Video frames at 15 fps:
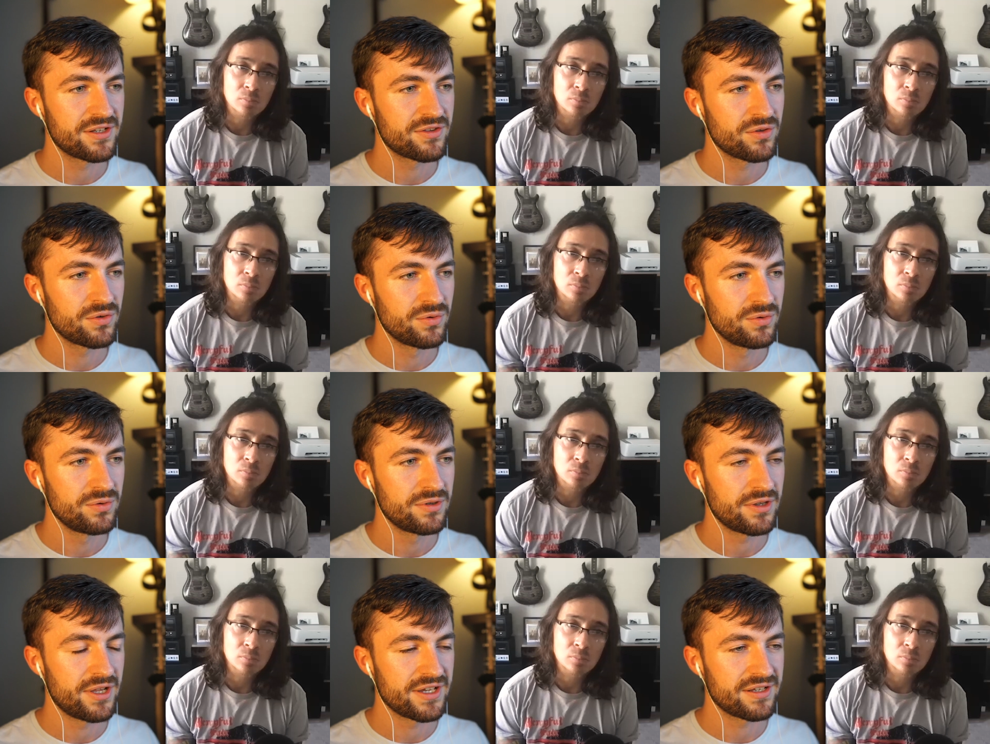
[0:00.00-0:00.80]
Speaker 1: at
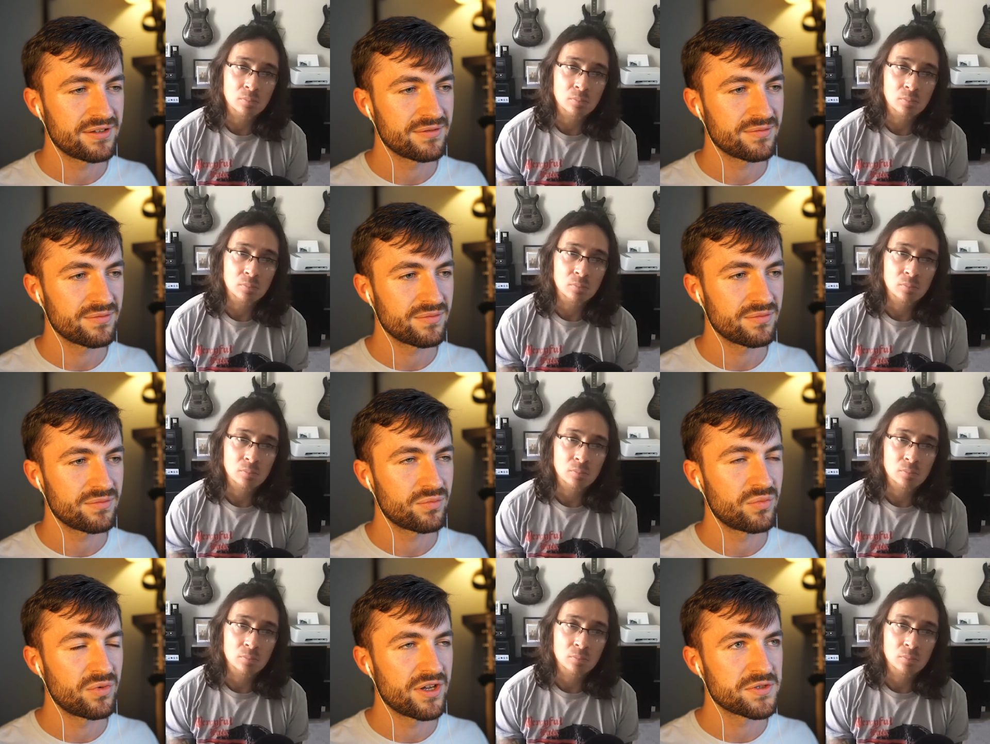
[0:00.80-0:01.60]
all? Like,
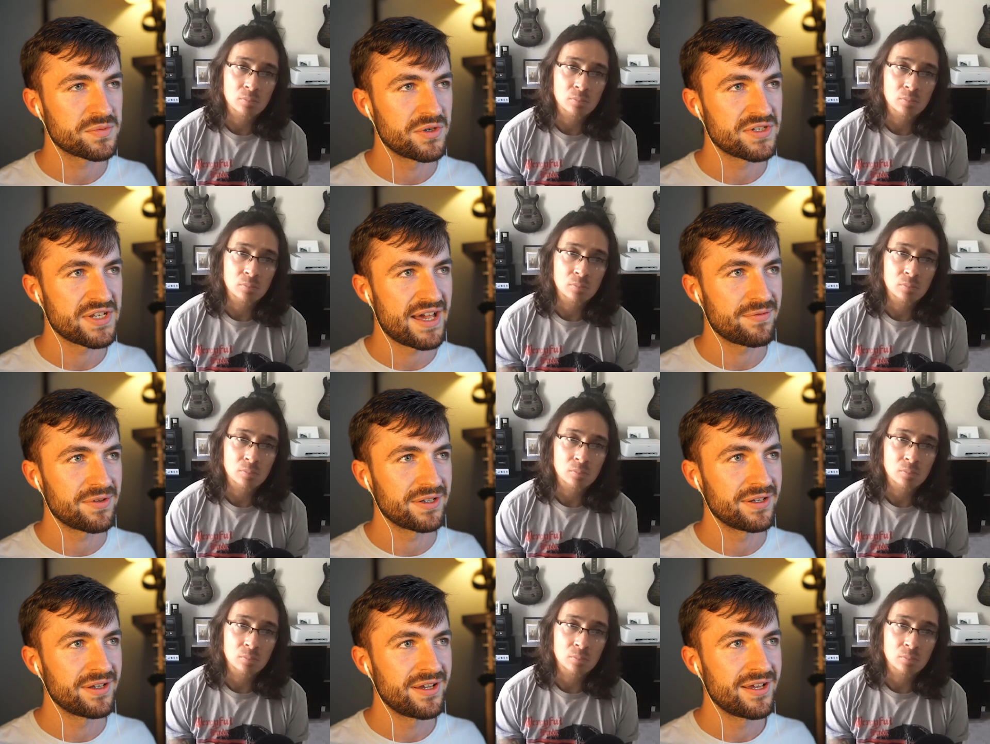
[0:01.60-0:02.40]
I suppose
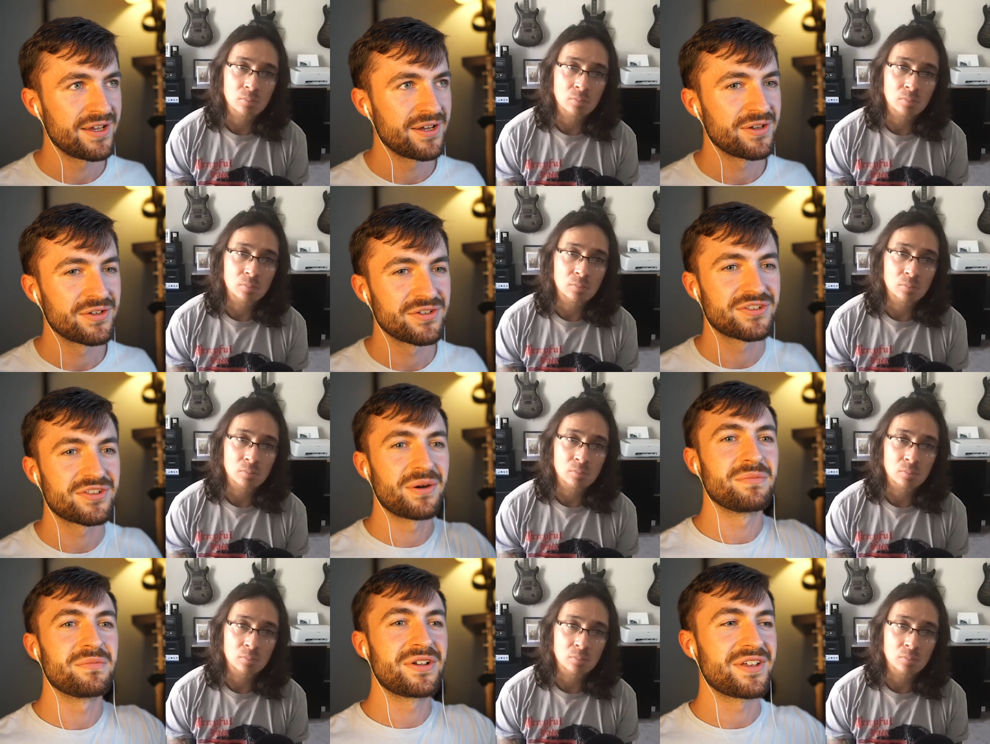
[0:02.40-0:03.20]
having
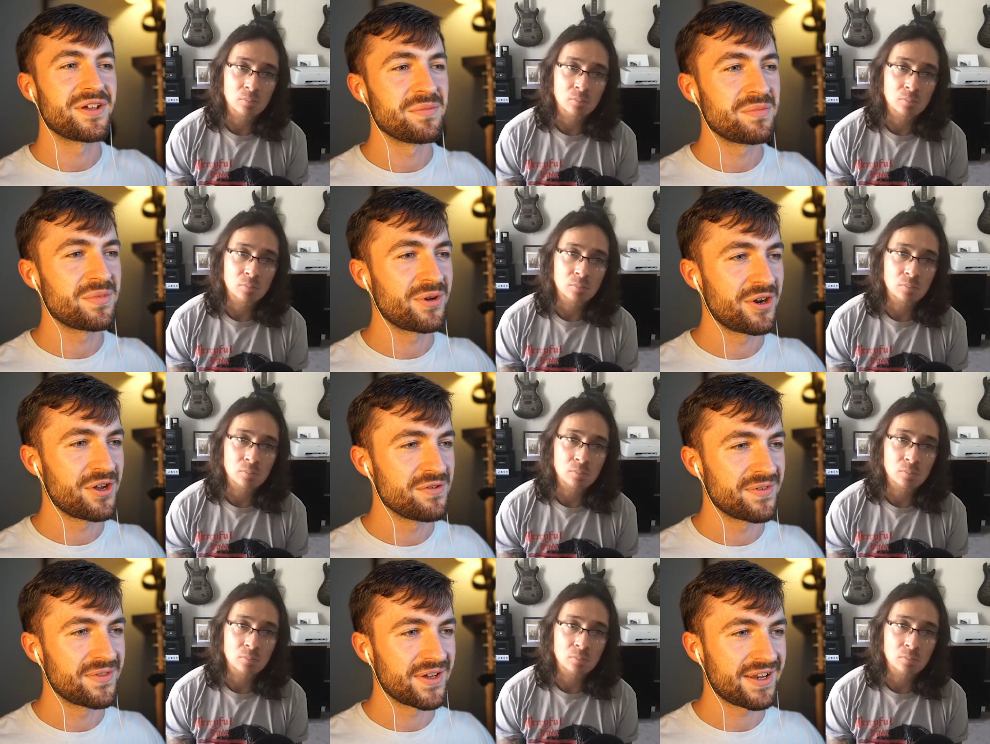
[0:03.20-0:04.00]
jumped, you know, gone
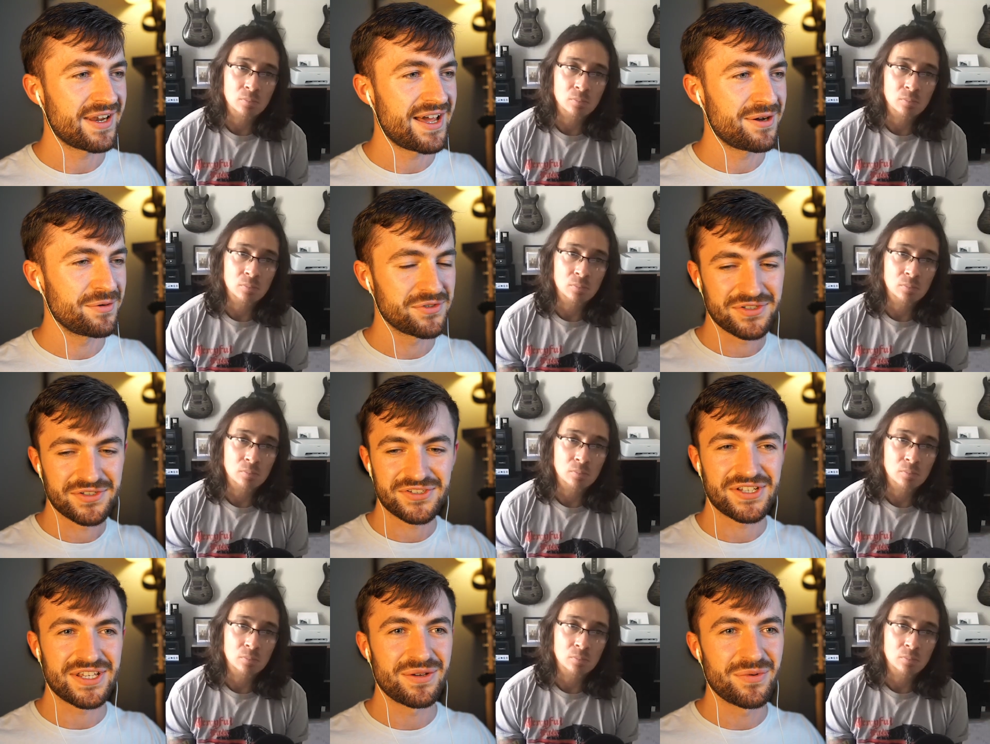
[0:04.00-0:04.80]
over the clouds
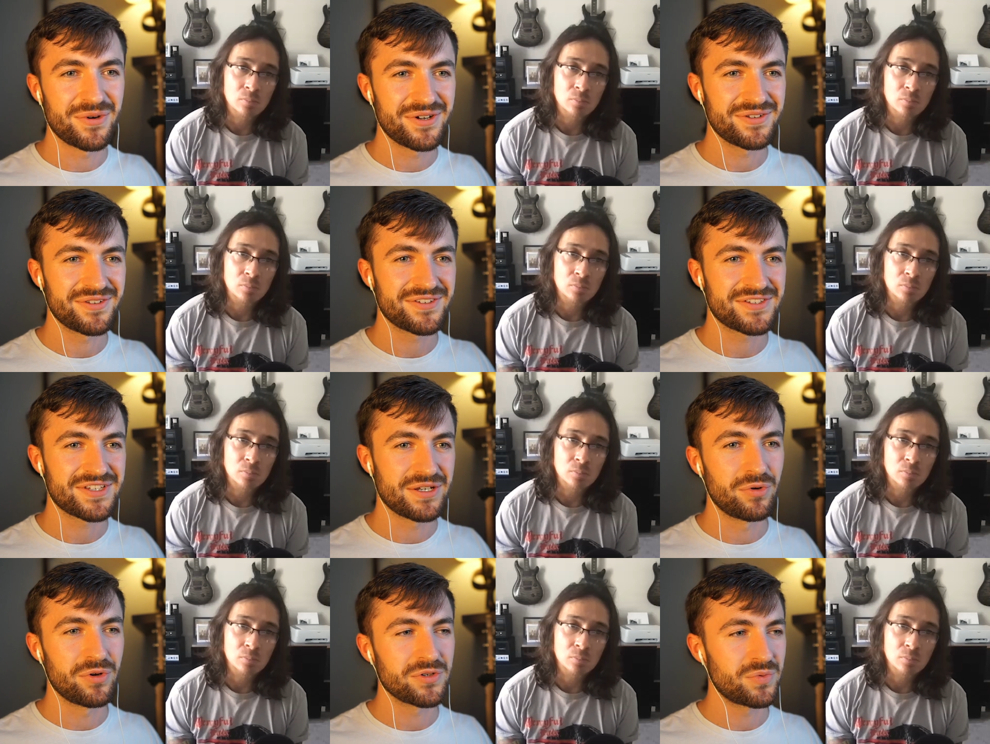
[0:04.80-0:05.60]
and see what
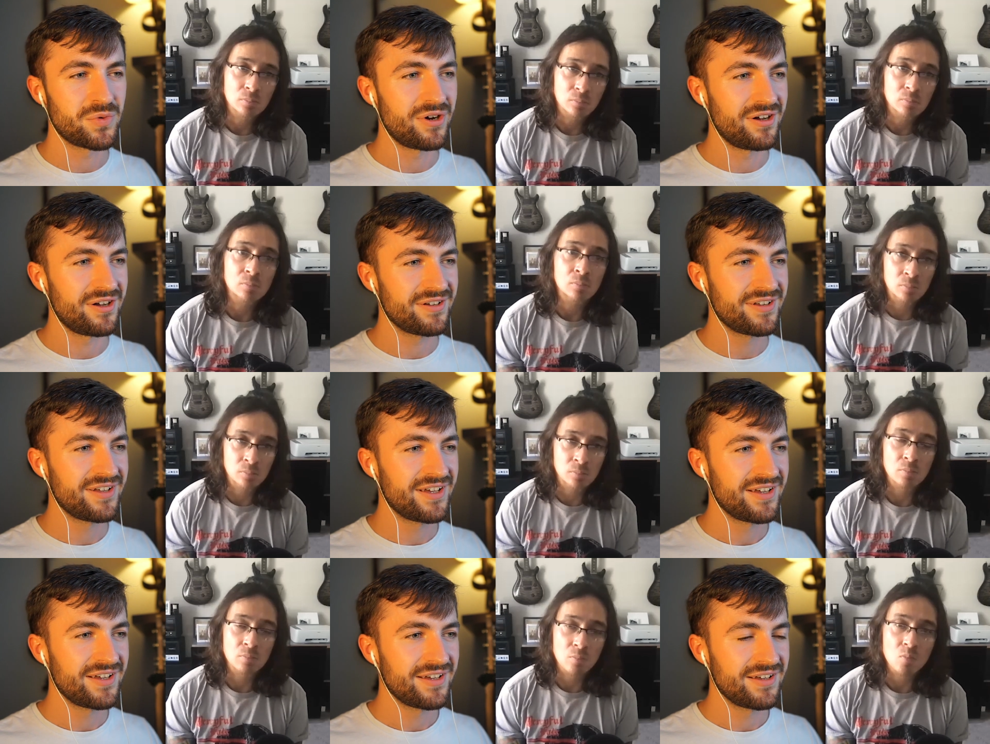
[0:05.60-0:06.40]
see what's what.
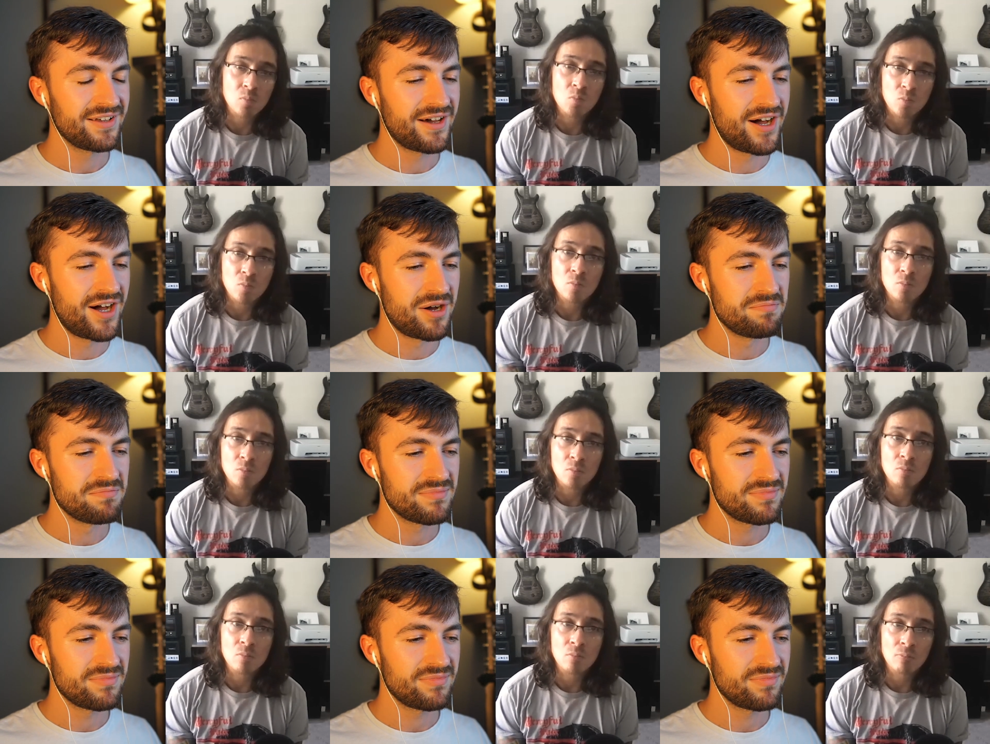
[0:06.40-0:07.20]
Mm-hmm.
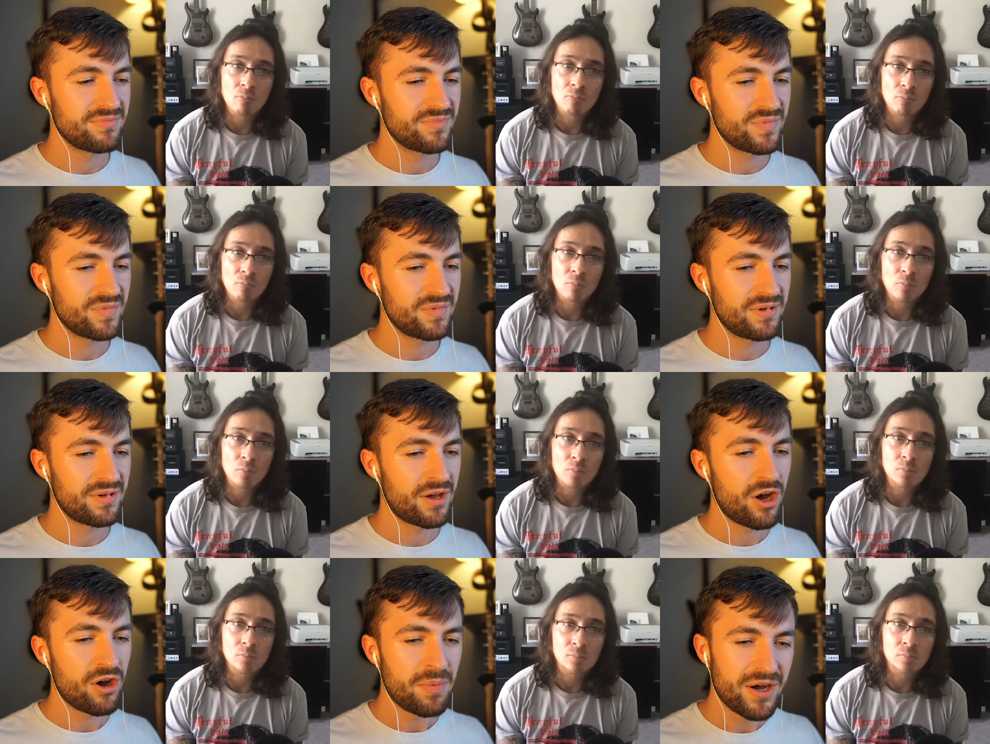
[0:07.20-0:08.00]
Um,
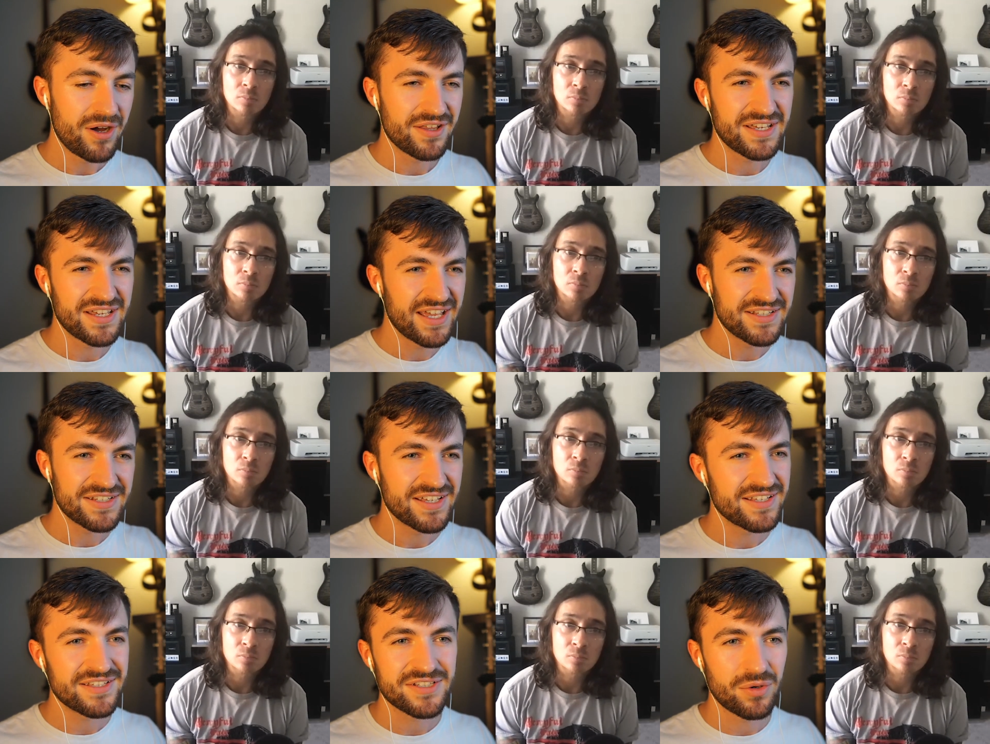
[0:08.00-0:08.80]
are part is
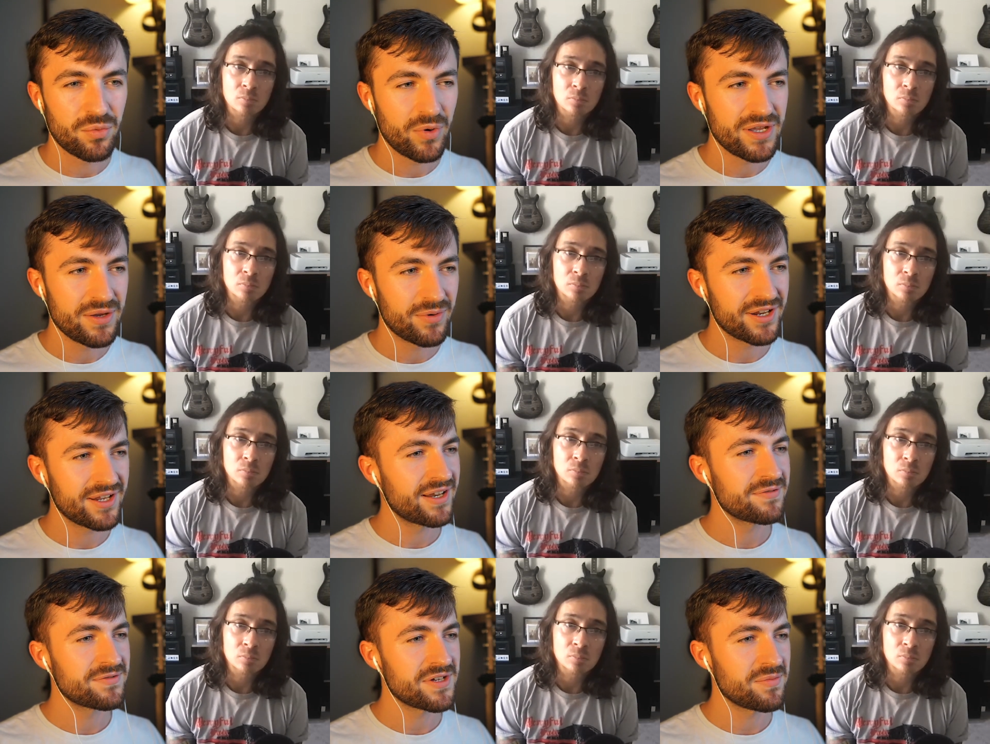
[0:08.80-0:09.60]
it in some way what
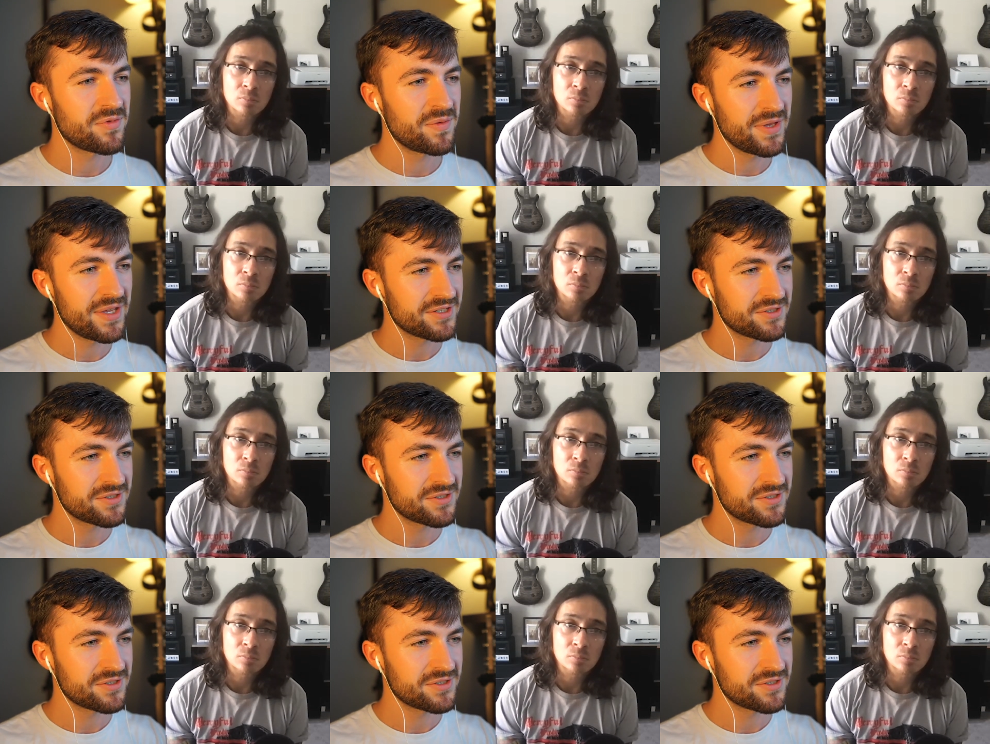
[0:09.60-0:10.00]
it lives up to be,